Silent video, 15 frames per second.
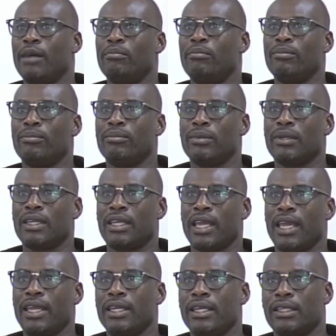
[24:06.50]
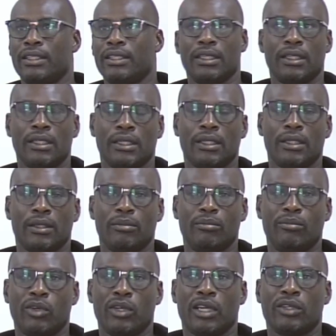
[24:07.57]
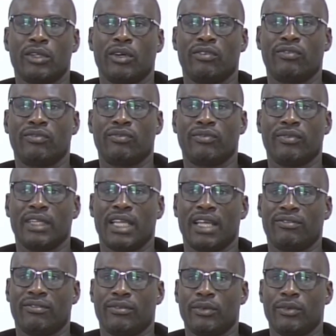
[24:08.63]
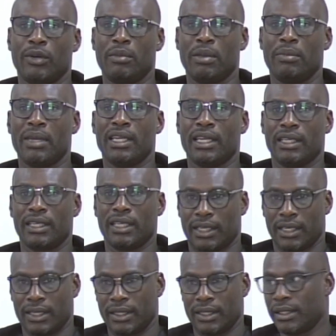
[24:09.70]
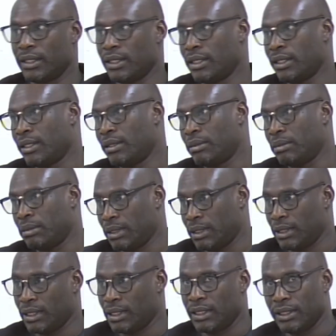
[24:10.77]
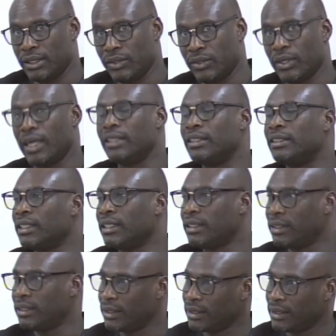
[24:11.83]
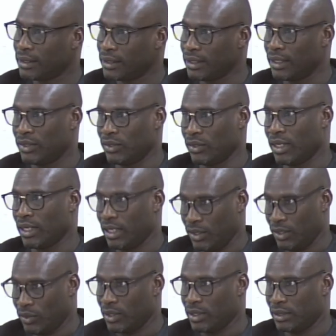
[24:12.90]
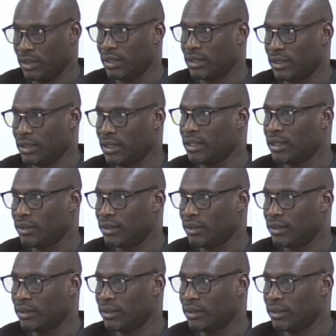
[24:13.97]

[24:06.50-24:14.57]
am keyit bu la dof def domi benen deka. And you answered that you are a U.S. citizen.